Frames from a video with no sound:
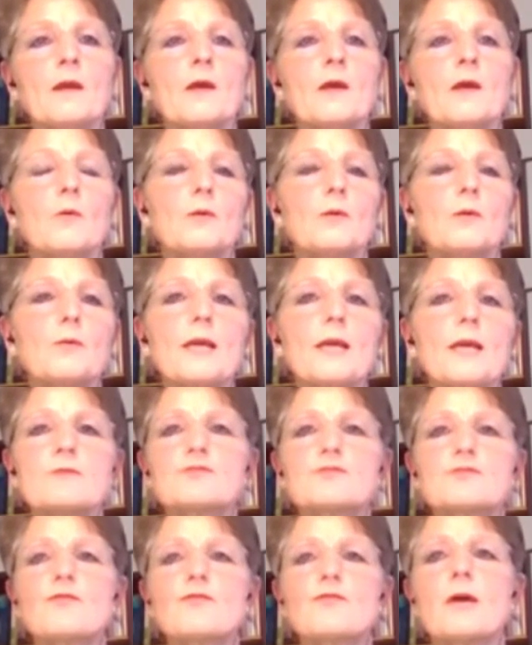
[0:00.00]
What we have
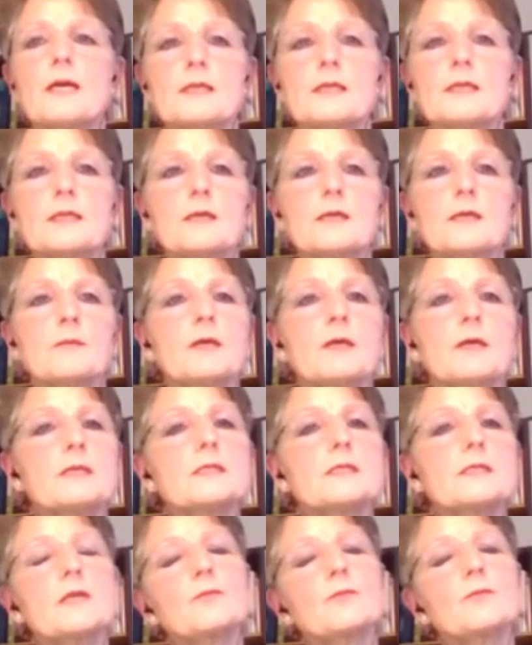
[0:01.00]
tried in Denmark
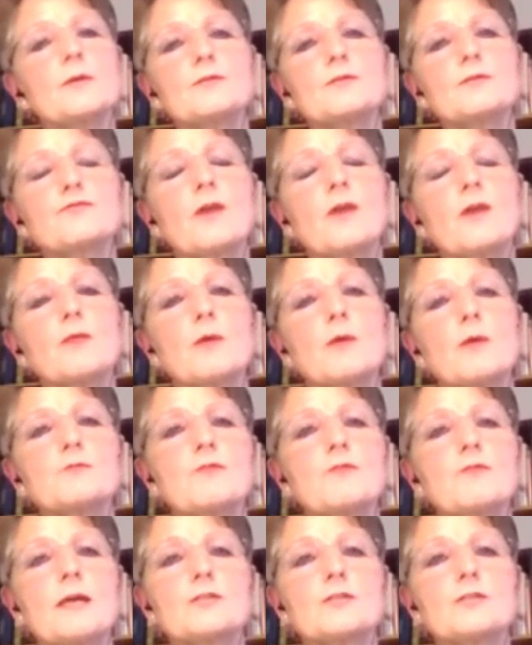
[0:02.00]
is that we have
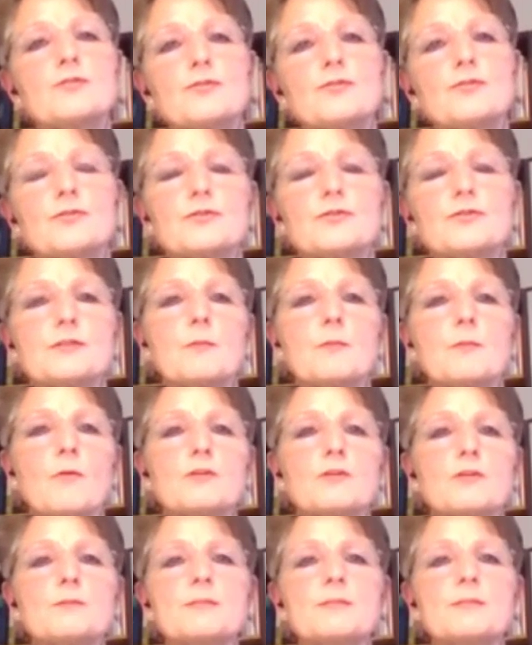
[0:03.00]
tried to use
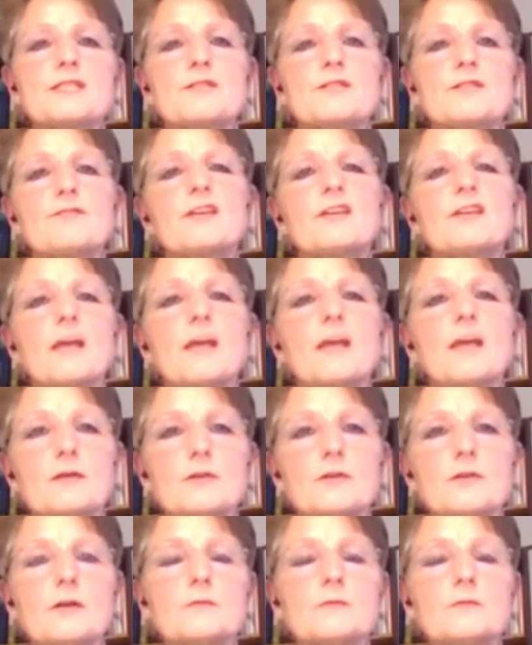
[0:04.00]
more specific
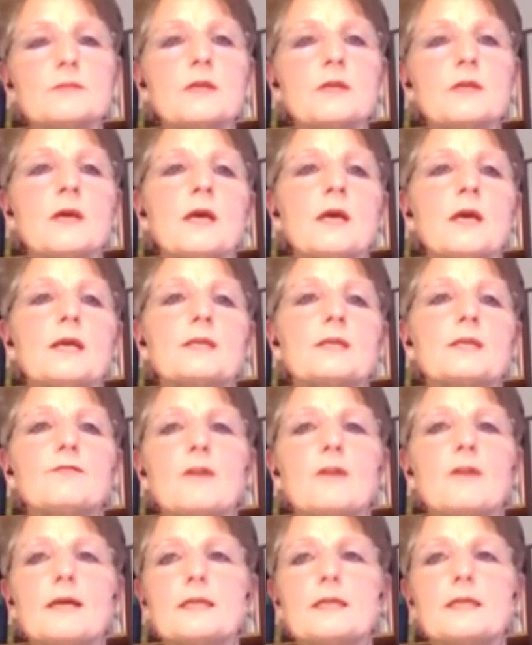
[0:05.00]
outcomes,
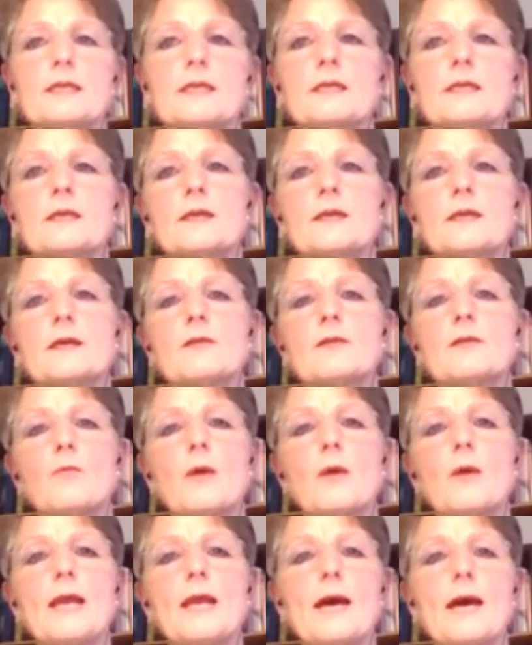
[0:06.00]
defining
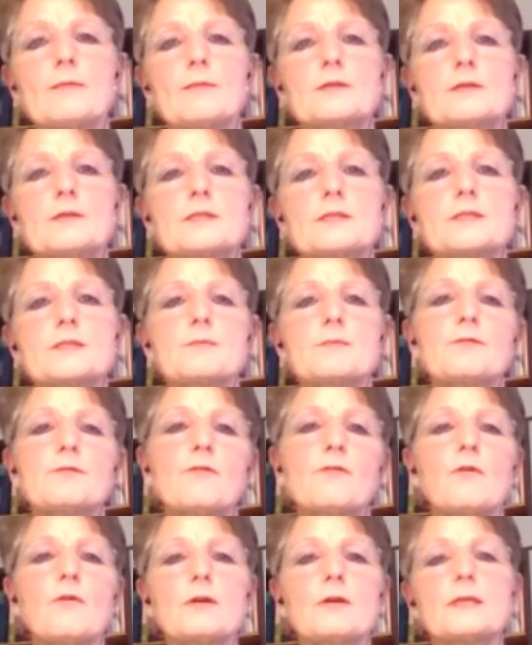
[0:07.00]
what happens
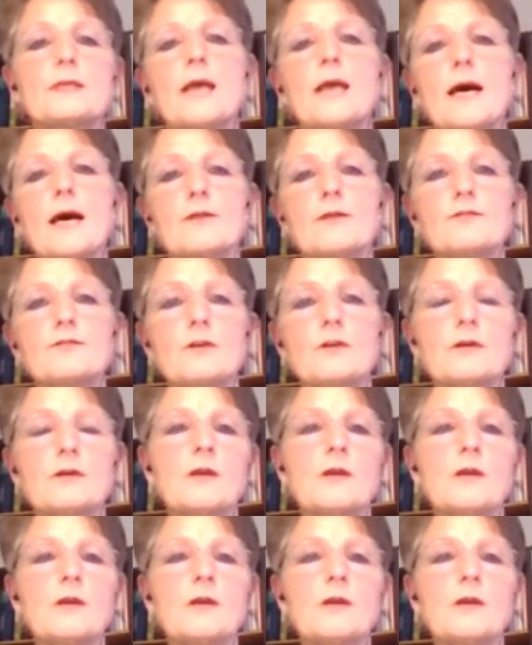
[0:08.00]
before and after